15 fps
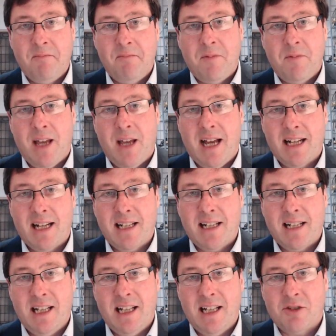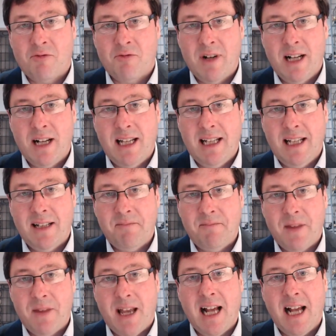that is really
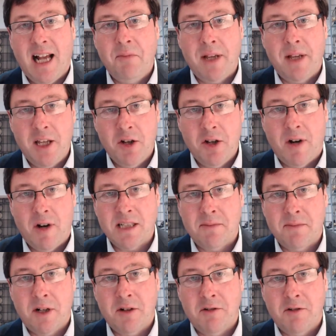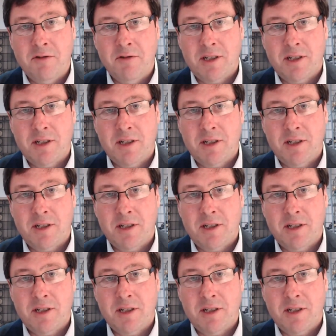helping you, I suppose,